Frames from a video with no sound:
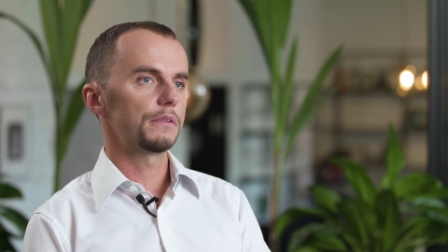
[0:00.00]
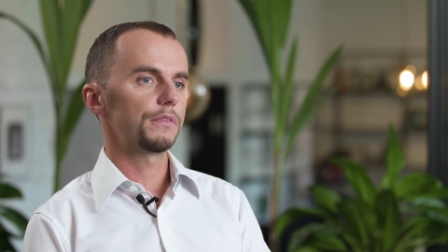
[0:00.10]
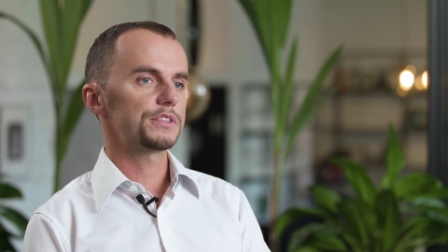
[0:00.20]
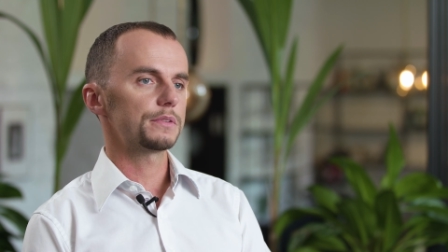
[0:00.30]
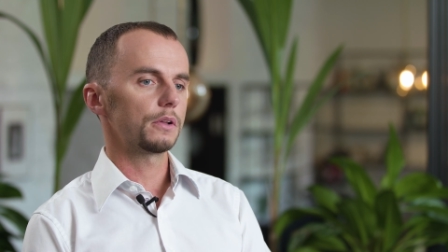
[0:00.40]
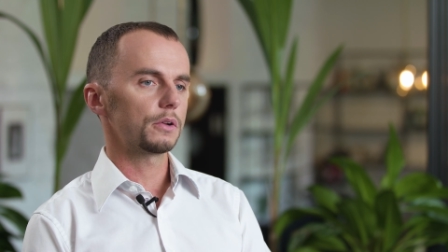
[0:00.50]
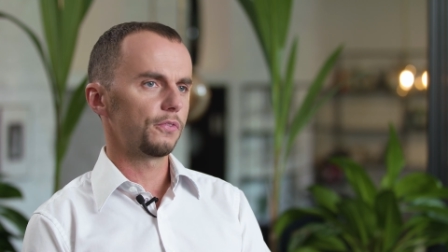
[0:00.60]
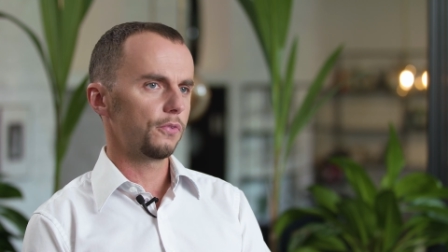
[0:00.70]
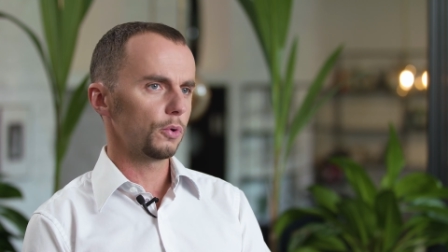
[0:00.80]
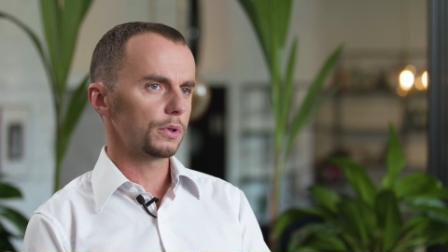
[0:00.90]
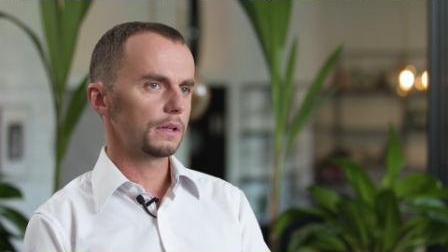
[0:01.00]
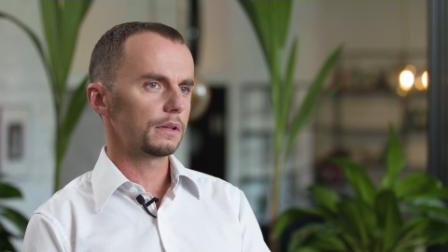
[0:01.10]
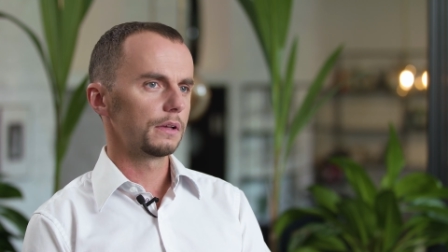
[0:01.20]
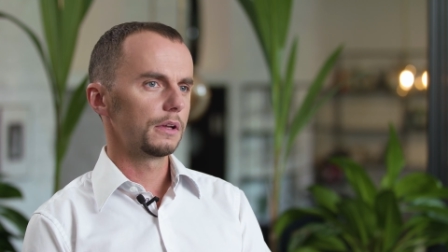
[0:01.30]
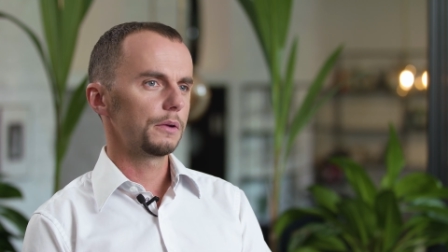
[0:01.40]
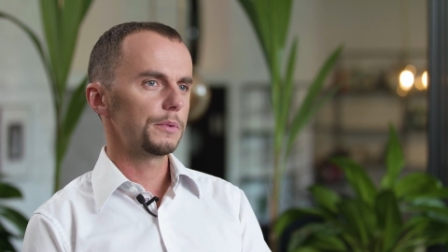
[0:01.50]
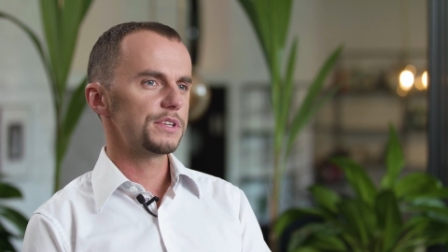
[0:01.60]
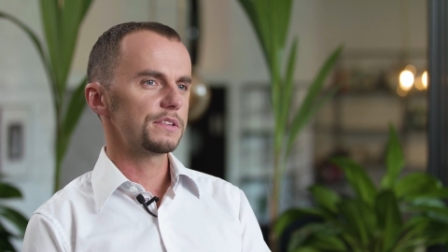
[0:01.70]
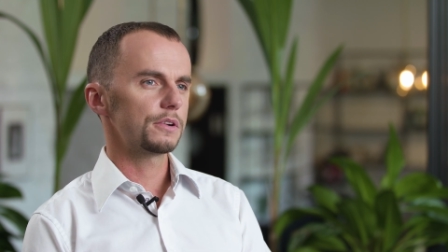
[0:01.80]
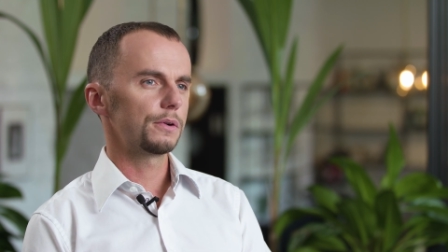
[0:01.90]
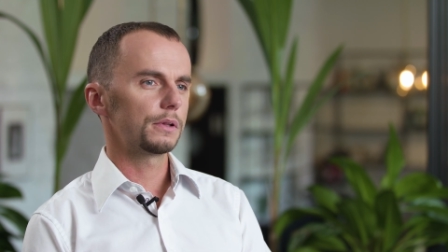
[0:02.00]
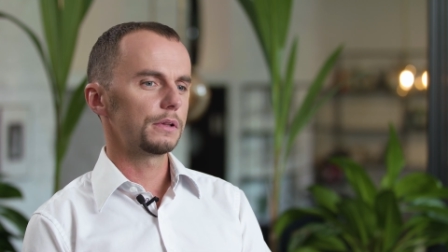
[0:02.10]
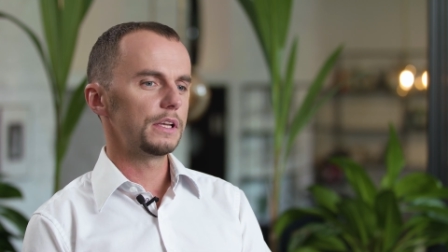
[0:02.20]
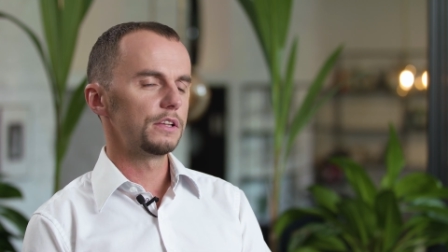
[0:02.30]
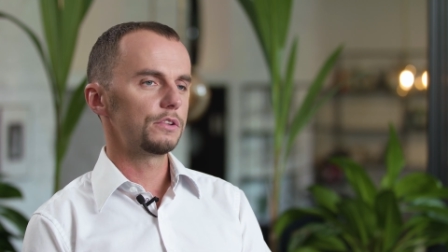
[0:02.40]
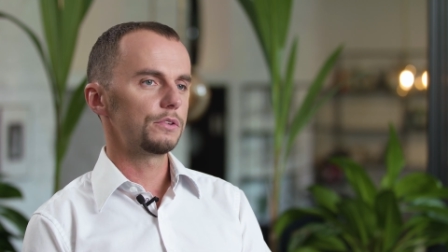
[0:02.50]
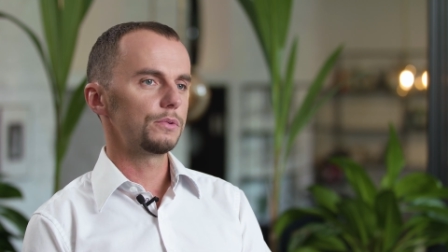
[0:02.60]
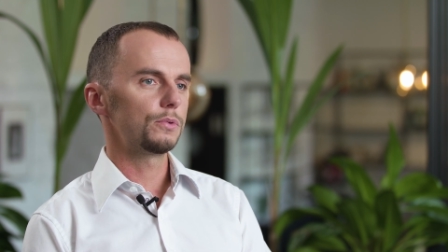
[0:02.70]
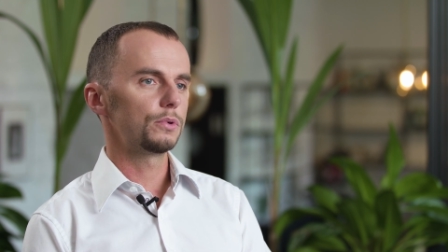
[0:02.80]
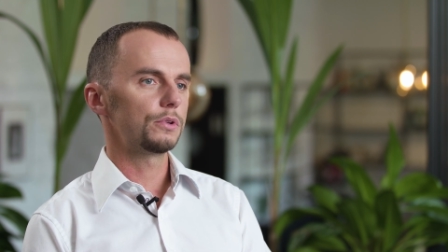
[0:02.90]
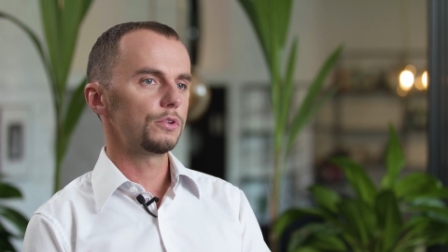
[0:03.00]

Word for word: there's a lot of thought which has gone into the